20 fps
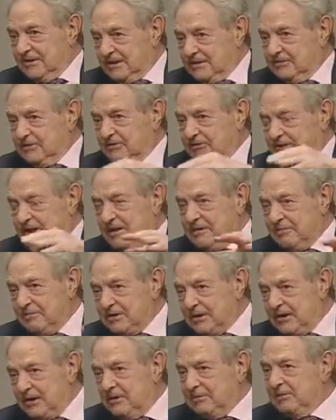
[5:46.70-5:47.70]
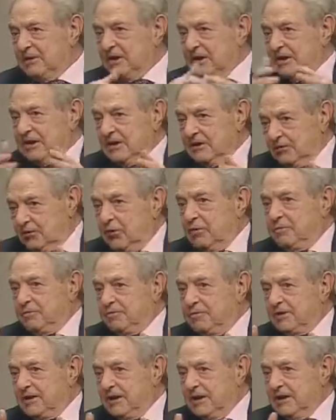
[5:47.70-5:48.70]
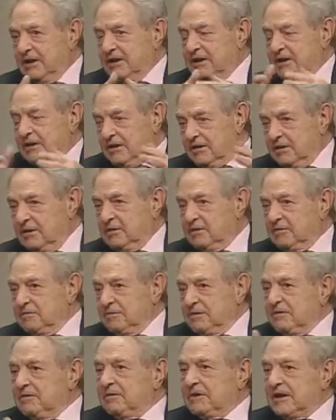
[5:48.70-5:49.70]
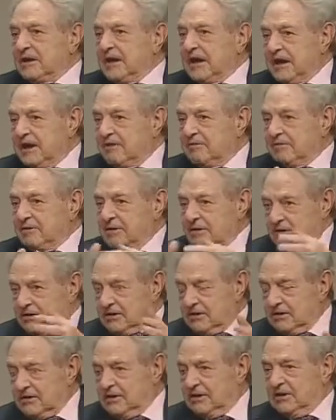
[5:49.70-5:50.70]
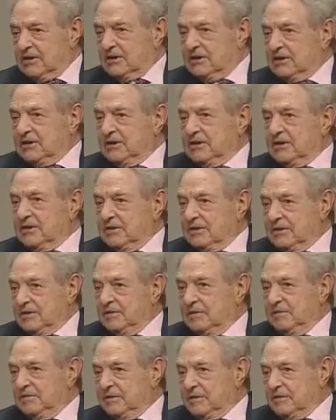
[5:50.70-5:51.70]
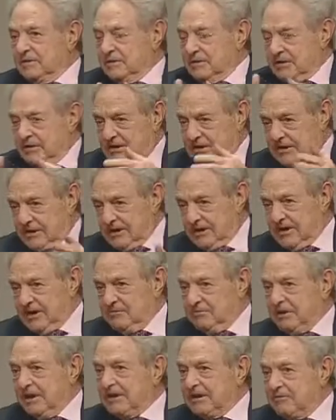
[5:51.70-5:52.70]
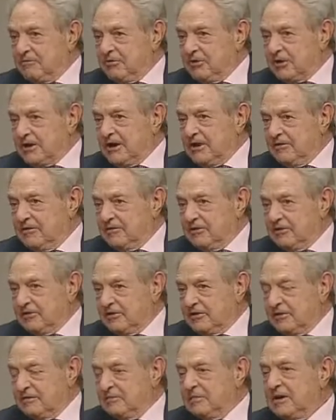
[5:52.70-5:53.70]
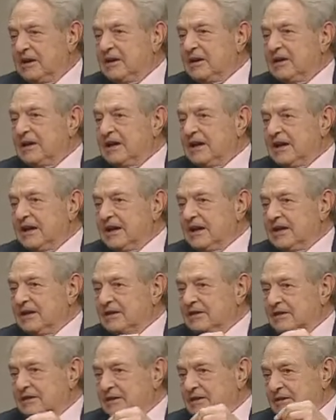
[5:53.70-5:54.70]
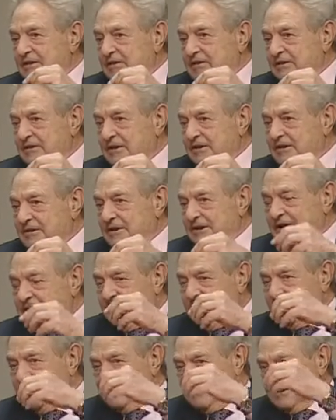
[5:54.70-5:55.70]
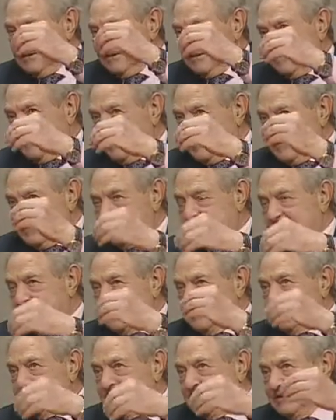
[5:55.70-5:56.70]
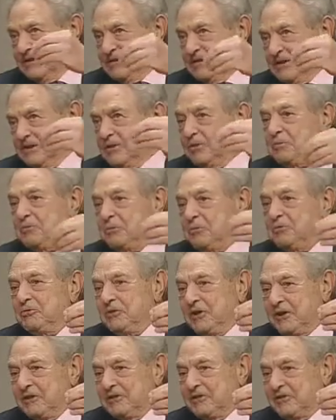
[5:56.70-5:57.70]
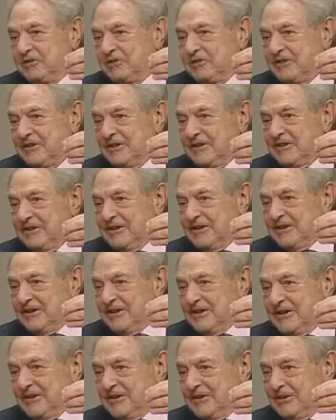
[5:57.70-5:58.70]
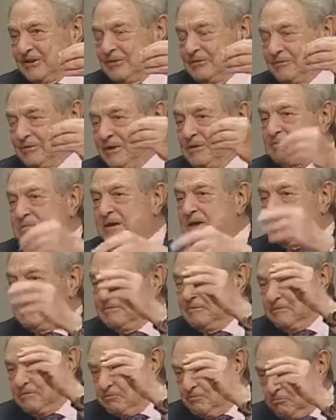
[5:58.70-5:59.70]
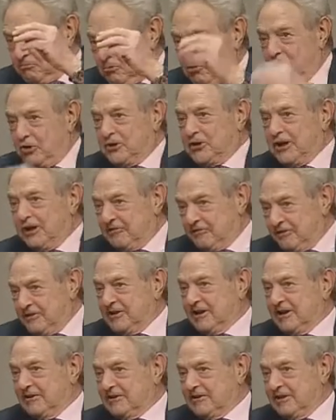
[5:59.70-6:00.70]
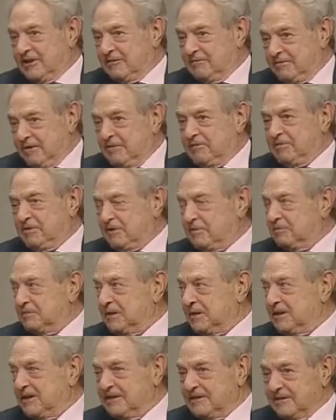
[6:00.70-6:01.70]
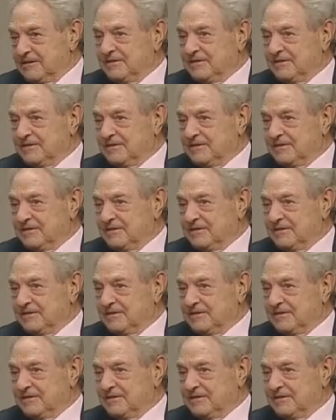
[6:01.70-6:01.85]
at the same time, hopefully, uh, we will have uh, um, a better working system and the the opponents uh, will be more downsized than we will be.